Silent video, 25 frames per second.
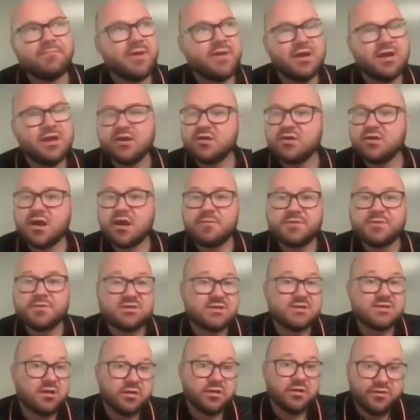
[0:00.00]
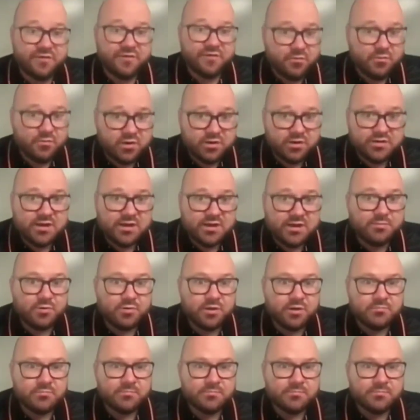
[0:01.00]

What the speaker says: And I could opt to sell it if I want at that point.